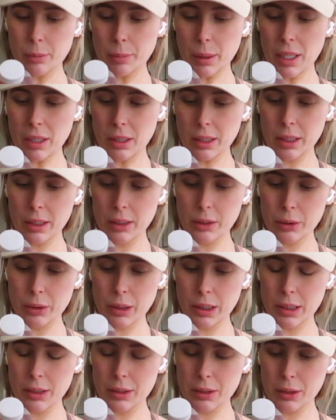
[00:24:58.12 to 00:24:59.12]
and apparently you
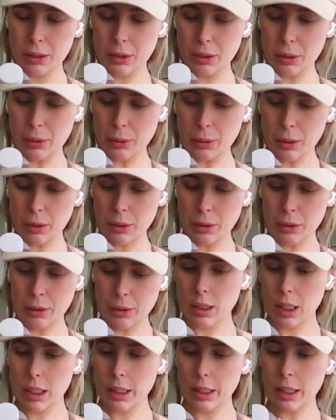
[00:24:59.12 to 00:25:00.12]
need to
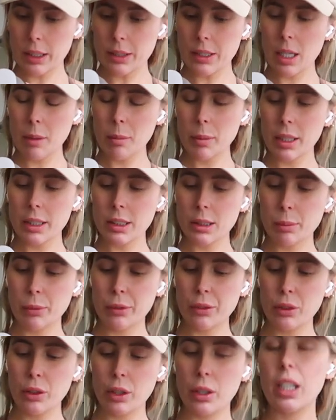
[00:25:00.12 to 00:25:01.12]
take it 10 minutes
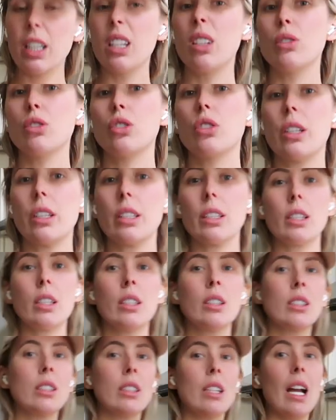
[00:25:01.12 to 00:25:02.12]
before you eat or drink
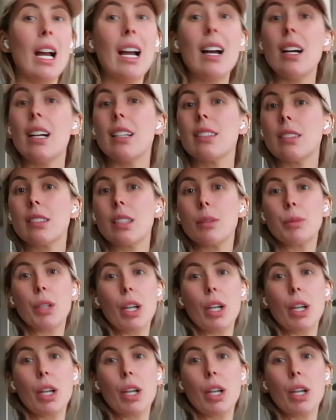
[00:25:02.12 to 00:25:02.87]
and I'm